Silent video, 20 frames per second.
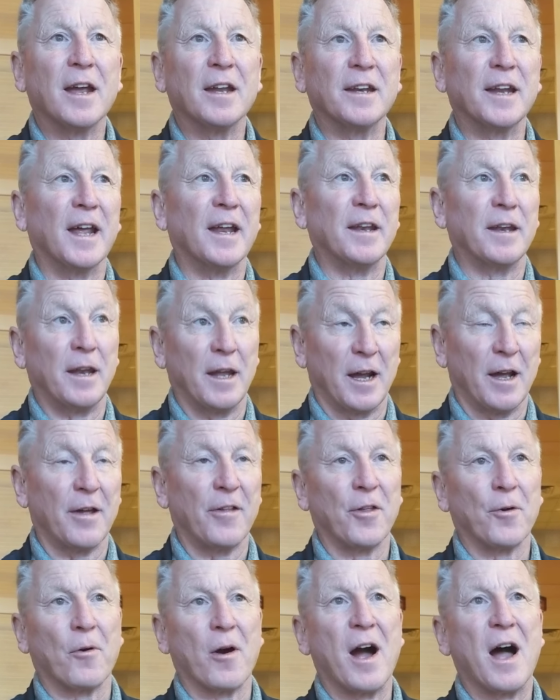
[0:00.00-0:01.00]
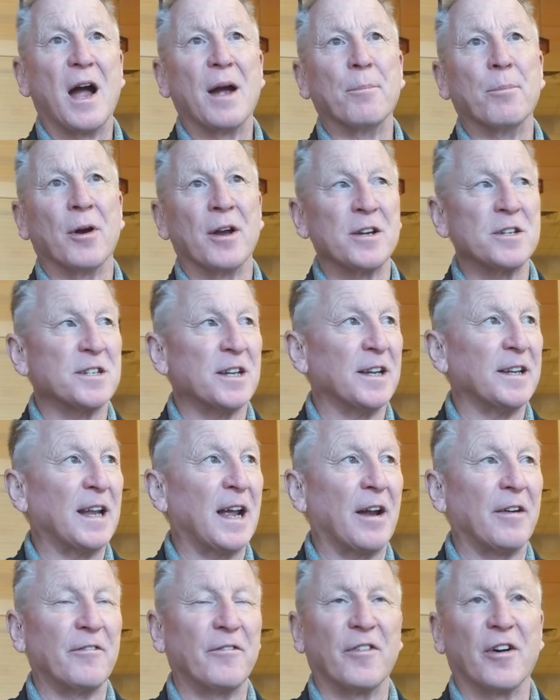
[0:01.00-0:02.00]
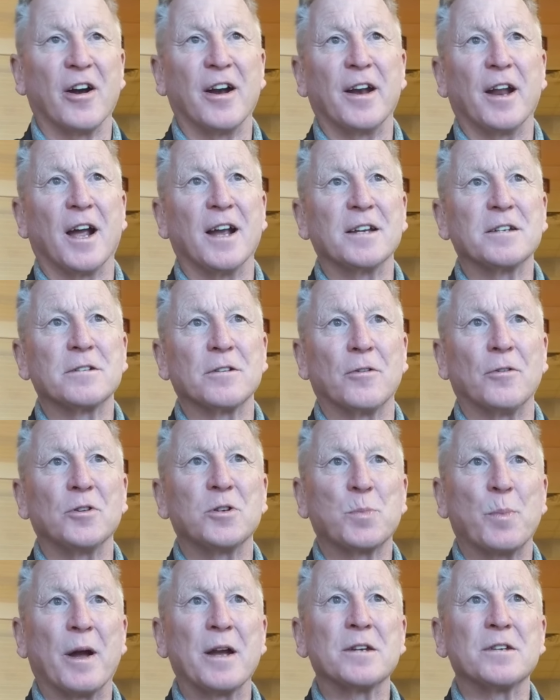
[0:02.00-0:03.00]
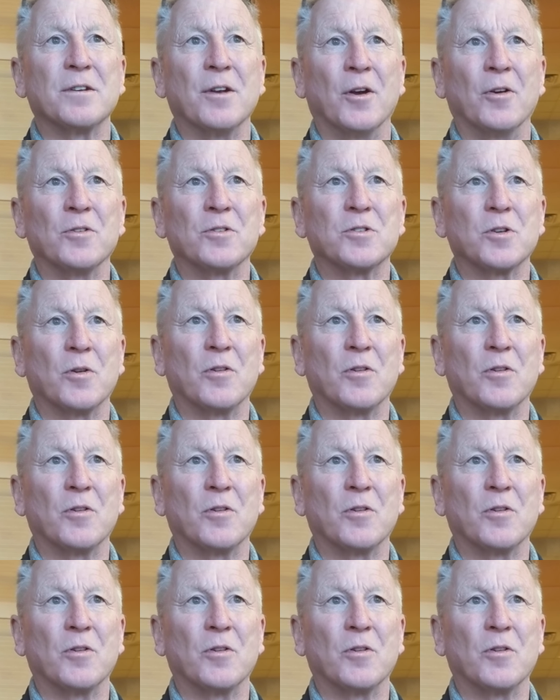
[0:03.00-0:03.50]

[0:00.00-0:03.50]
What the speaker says: And then the rye brings in that very nice little spice note.